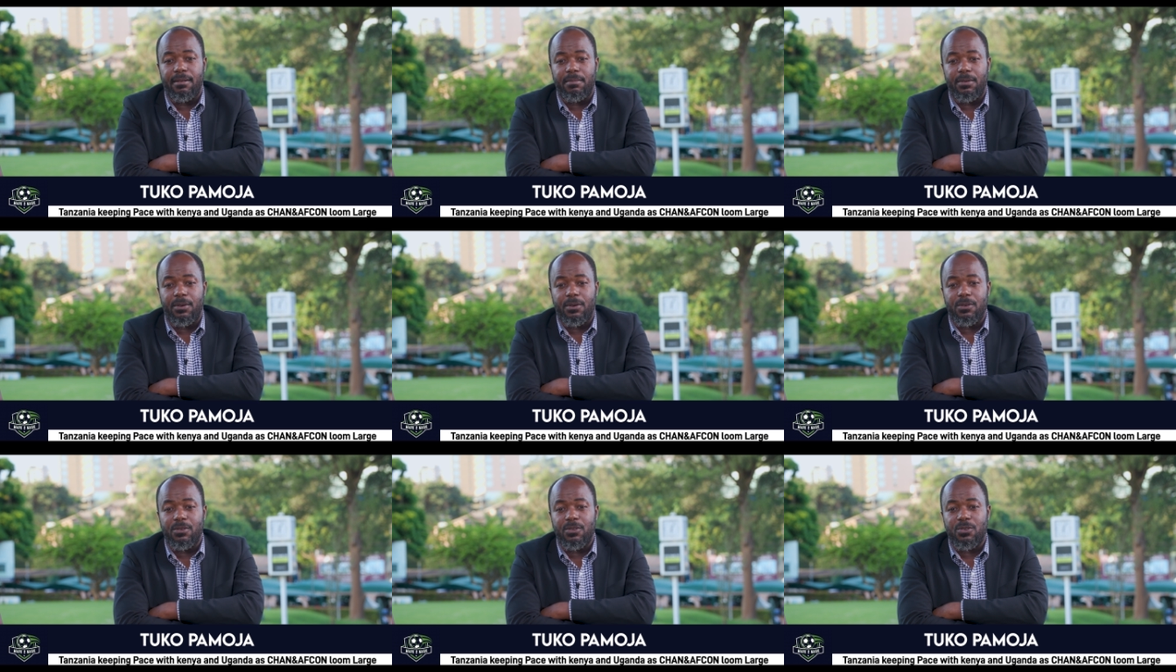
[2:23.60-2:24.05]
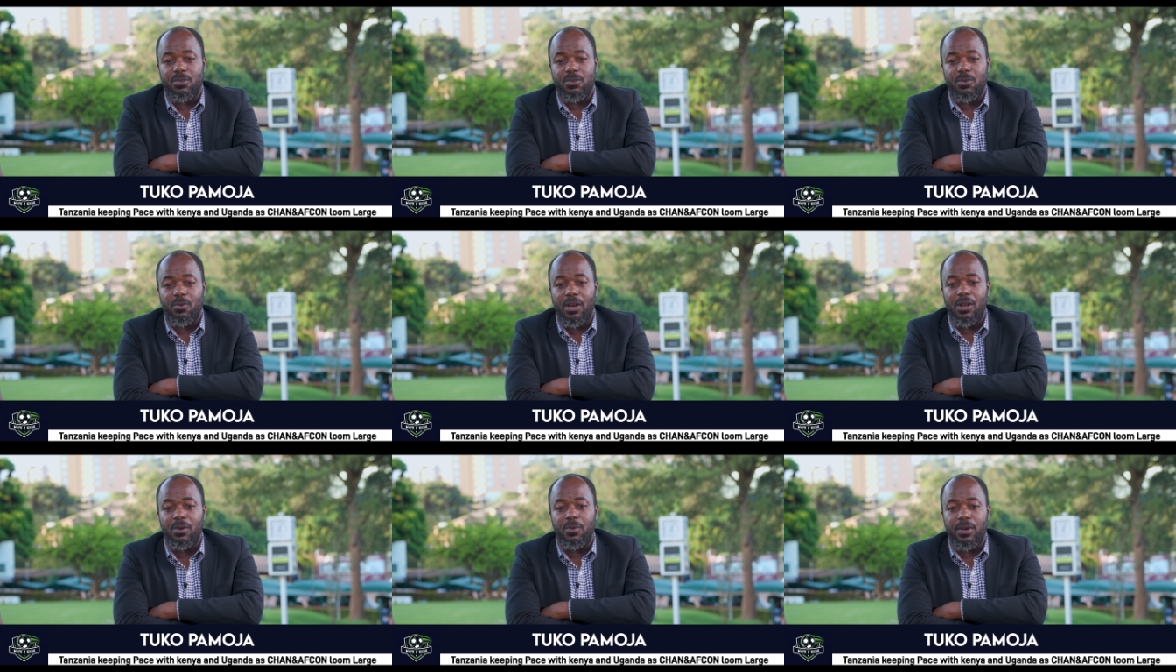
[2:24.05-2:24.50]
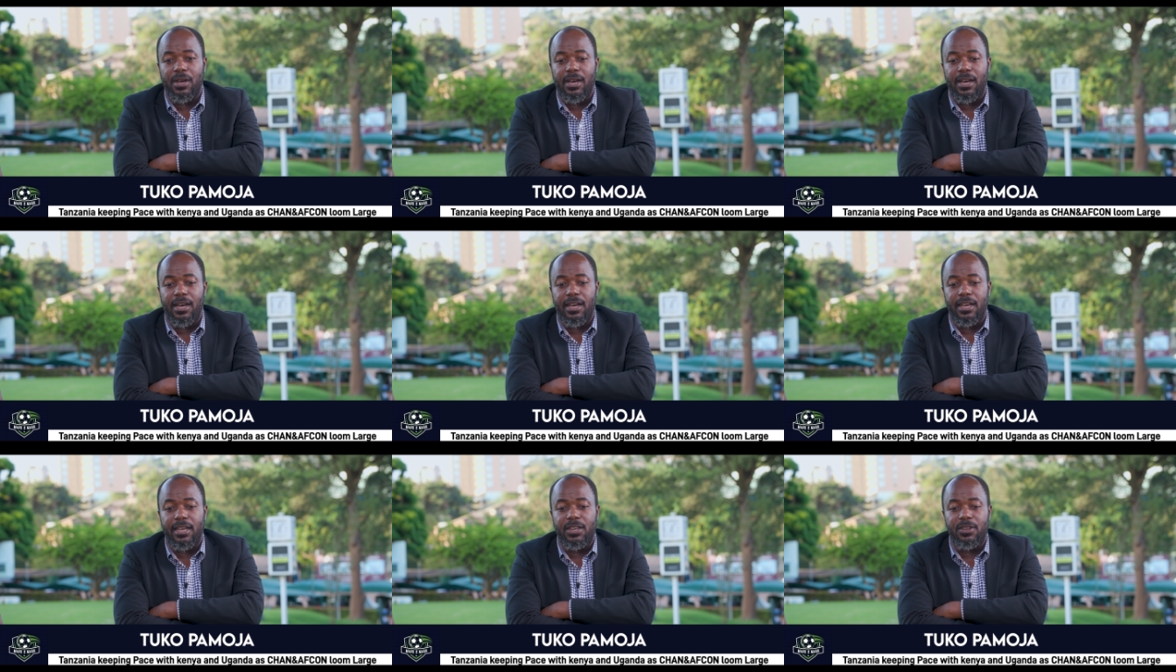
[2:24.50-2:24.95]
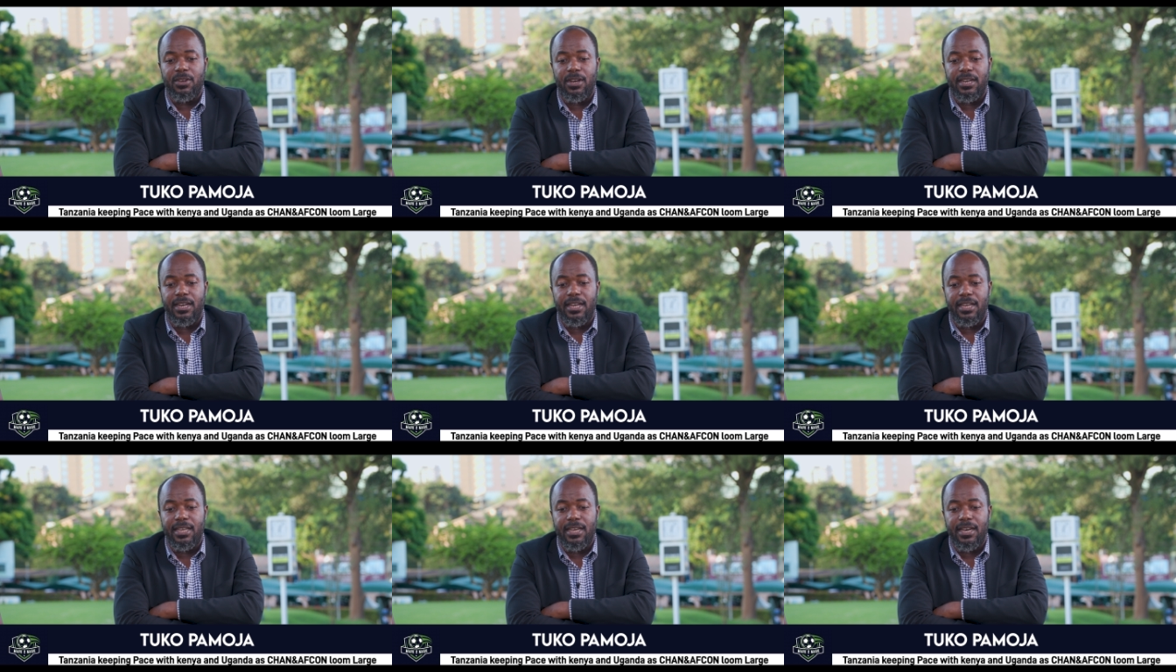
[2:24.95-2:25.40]
Because while we are in
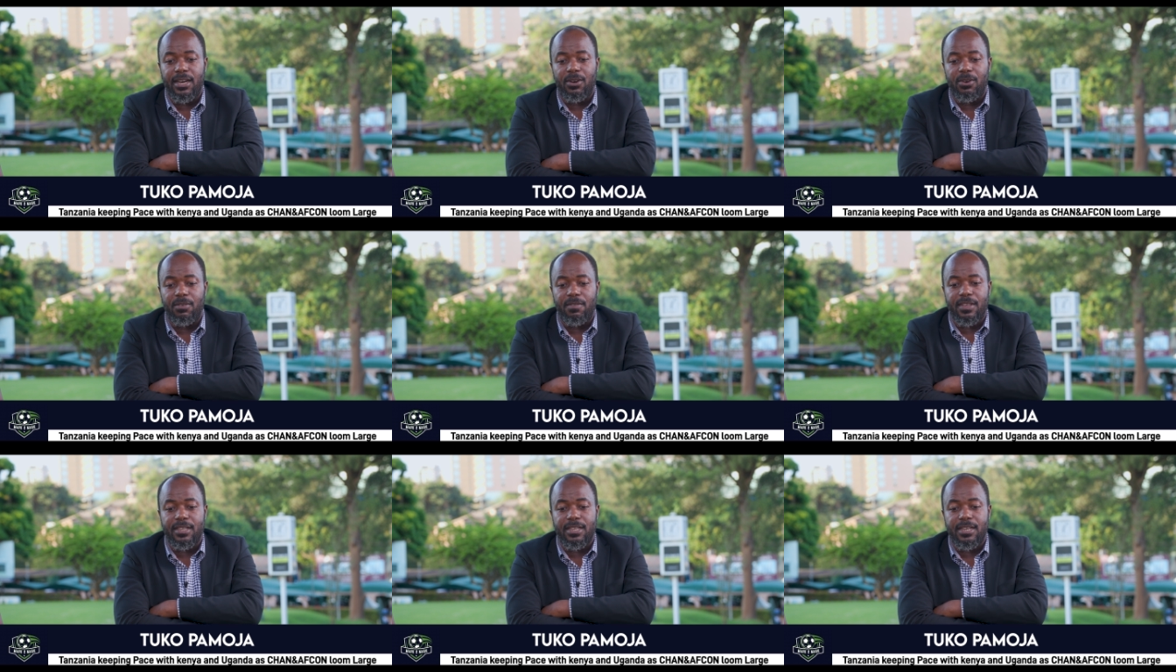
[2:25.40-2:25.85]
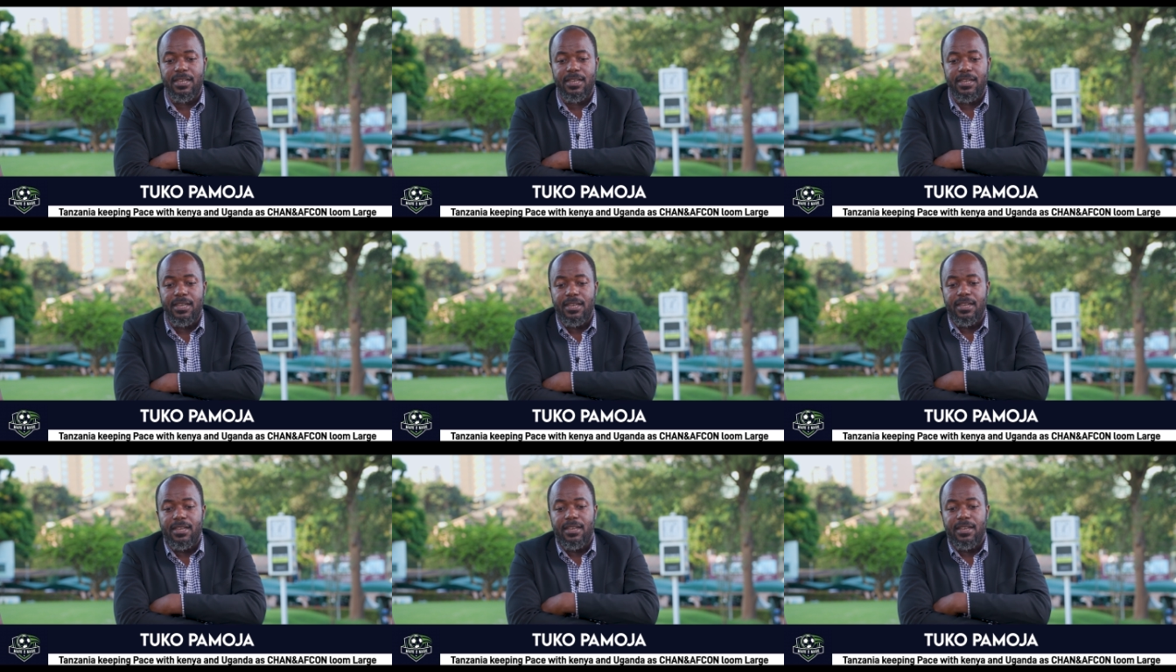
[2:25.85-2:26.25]
Uganda here, obviously,